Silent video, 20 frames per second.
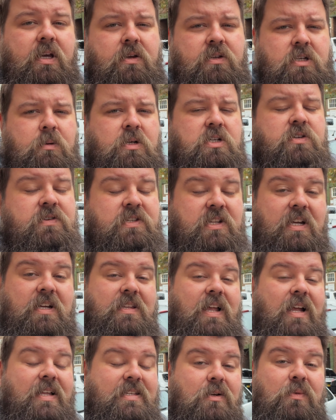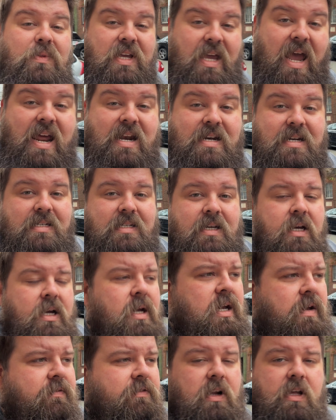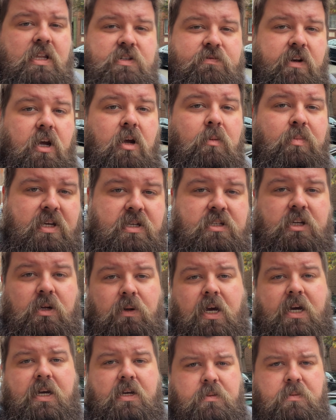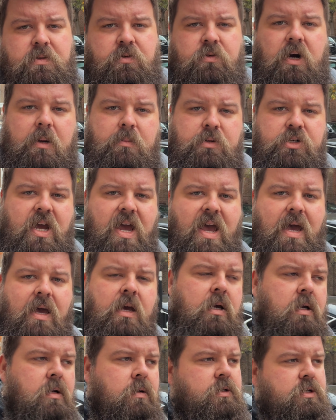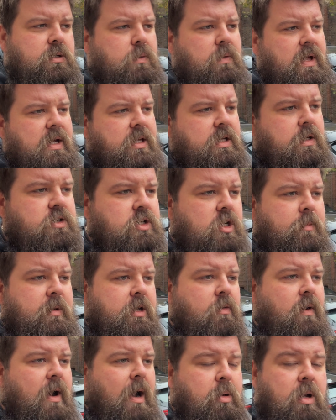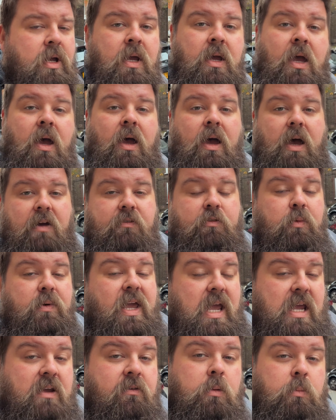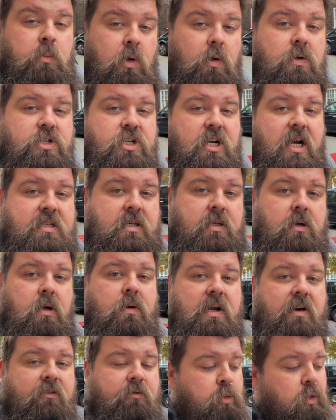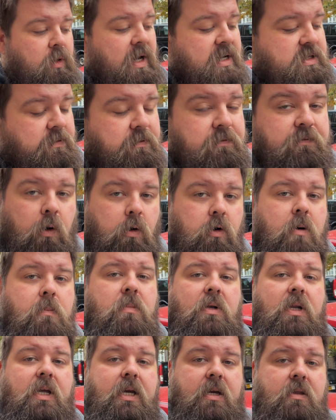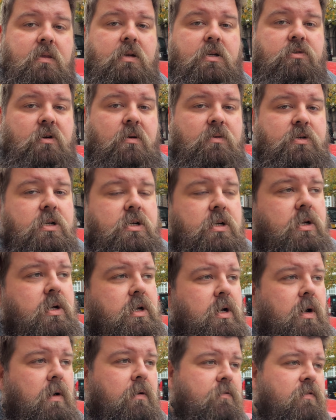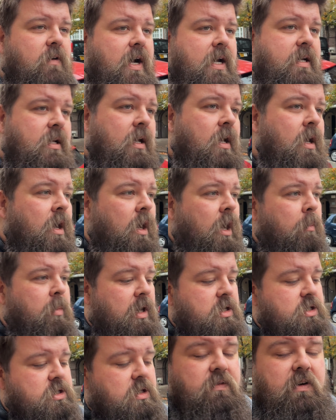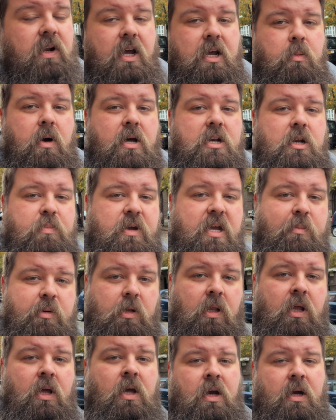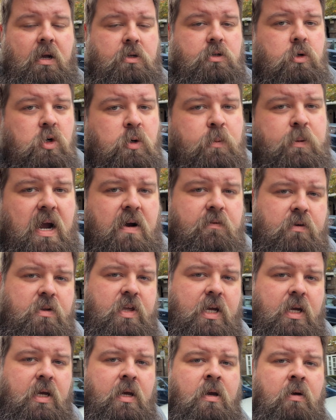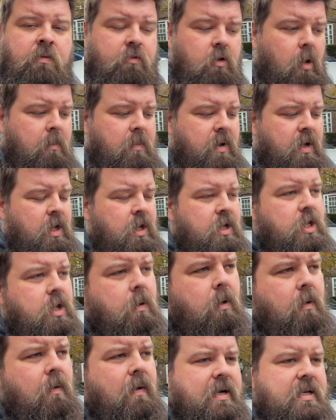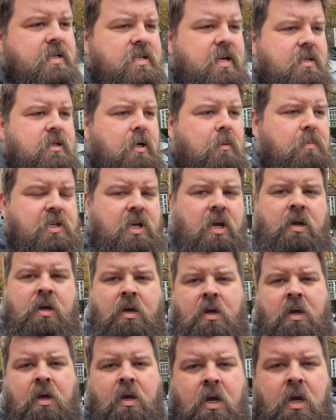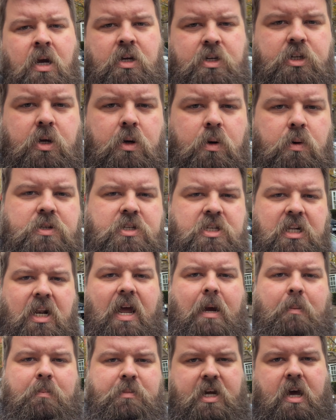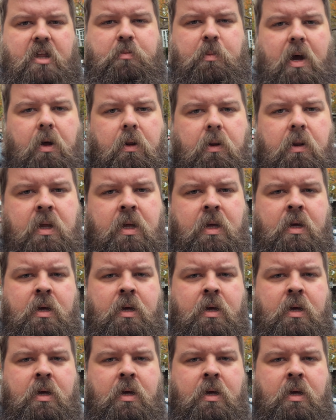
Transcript: you so much for sticking until the end. If you like this video, please do like, subscribe, share, and do all that YouTubey crap. If you want to get even more chatty though, Nevermore has a forum, link in the description. You can go and find a bunch of like-minded people and talk about everything from Eurorack setups to slam death metal.